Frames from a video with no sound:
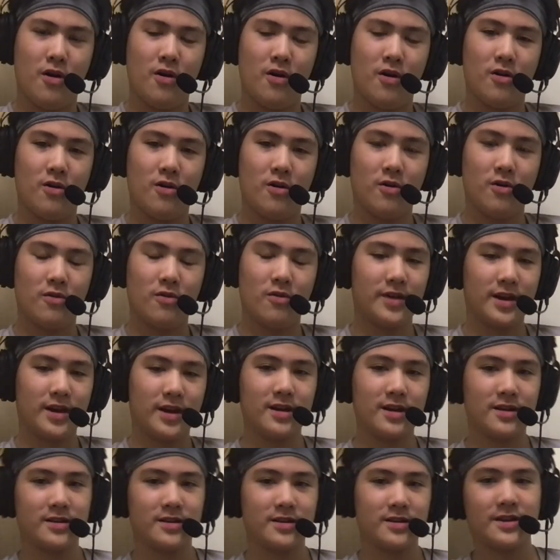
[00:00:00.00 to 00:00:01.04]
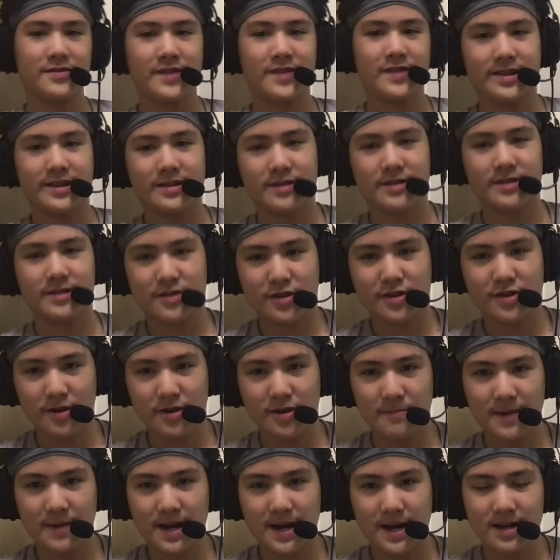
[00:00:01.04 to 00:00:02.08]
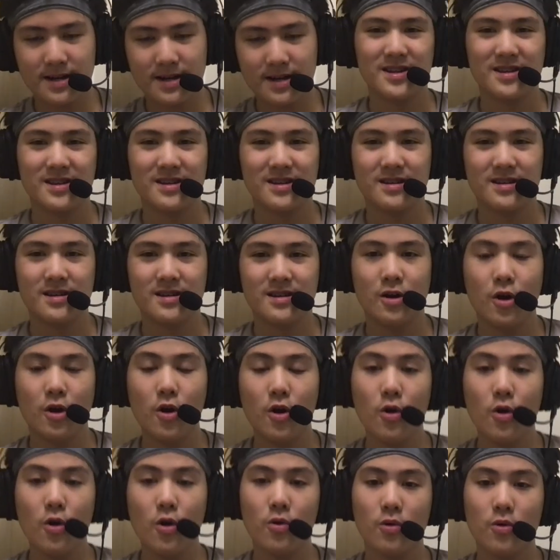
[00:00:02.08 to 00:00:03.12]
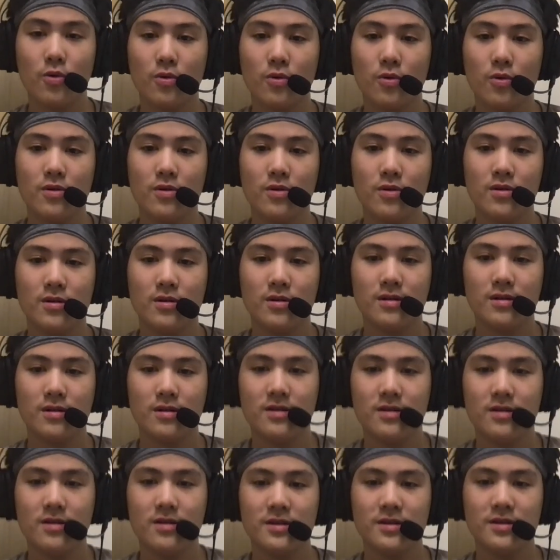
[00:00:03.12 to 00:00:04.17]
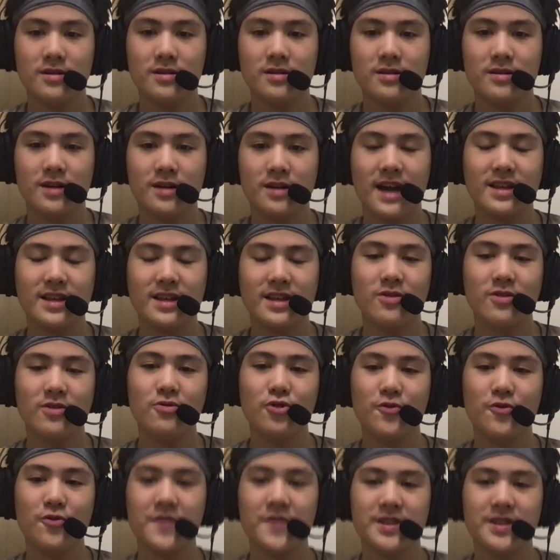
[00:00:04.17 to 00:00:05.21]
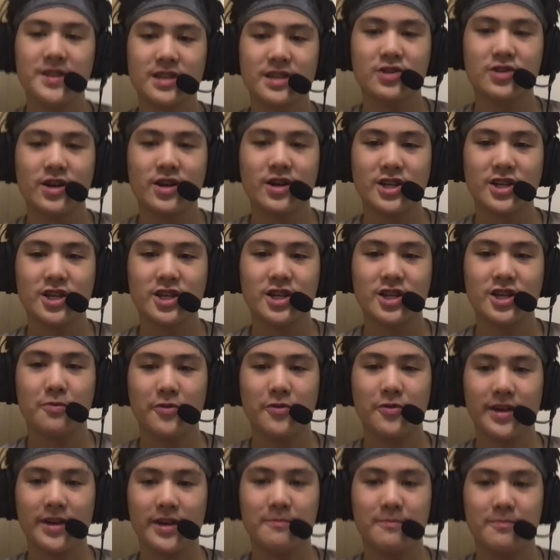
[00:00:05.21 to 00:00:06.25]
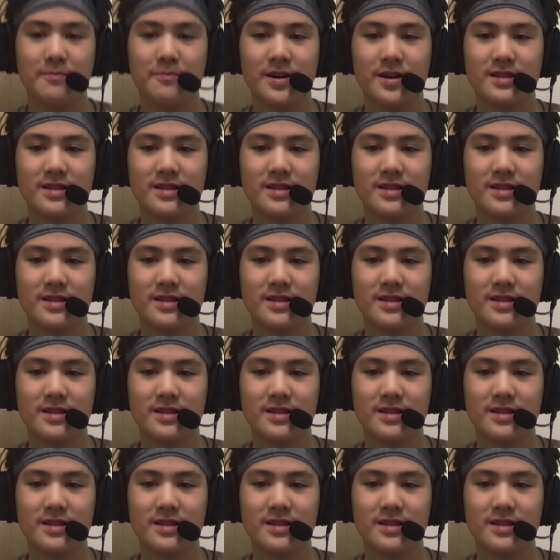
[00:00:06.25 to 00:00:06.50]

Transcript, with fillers: Oh, yeah. You got the turn back. Oh! I know Luffy's a stretchy boy, but